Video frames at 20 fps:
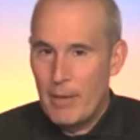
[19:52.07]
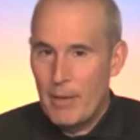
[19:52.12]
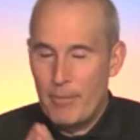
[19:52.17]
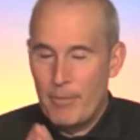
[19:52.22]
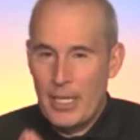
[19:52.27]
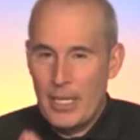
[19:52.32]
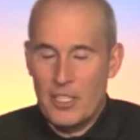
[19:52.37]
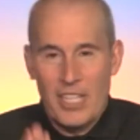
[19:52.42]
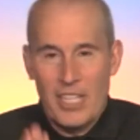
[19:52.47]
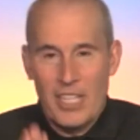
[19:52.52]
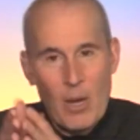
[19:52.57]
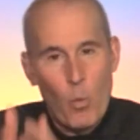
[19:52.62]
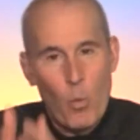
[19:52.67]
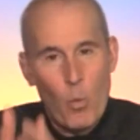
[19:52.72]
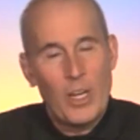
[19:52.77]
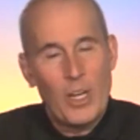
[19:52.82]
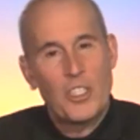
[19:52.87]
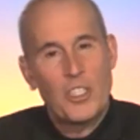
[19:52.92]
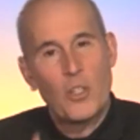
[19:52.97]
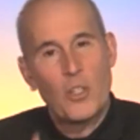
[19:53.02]
Because they
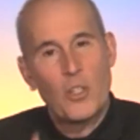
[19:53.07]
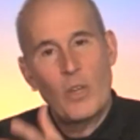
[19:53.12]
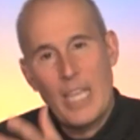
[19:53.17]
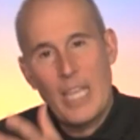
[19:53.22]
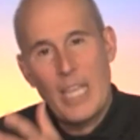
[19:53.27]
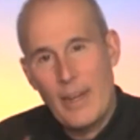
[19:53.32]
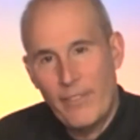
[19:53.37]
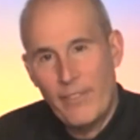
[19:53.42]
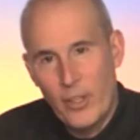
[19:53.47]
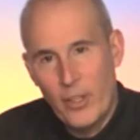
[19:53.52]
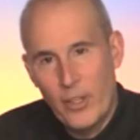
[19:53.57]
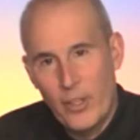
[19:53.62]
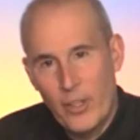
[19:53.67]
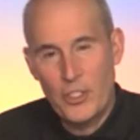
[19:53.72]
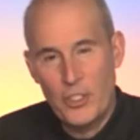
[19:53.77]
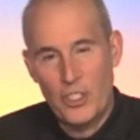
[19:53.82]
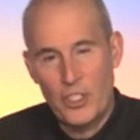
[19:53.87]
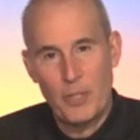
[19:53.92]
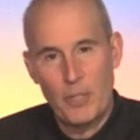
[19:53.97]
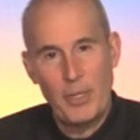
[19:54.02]
want to
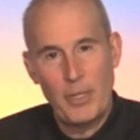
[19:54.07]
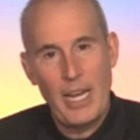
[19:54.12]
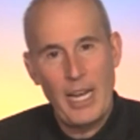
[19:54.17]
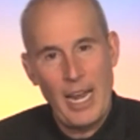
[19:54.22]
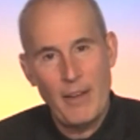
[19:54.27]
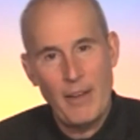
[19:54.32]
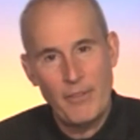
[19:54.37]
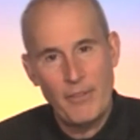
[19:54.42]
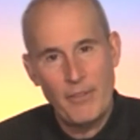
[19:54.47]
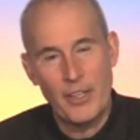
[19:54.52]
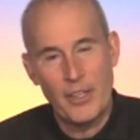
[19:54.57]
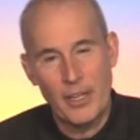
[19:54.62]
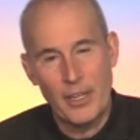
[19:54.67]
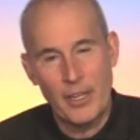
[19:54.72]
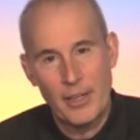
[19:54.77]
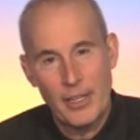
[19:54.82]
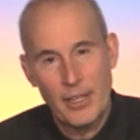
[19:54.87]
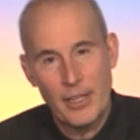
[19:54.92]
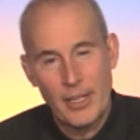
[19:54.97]
influence your behavior.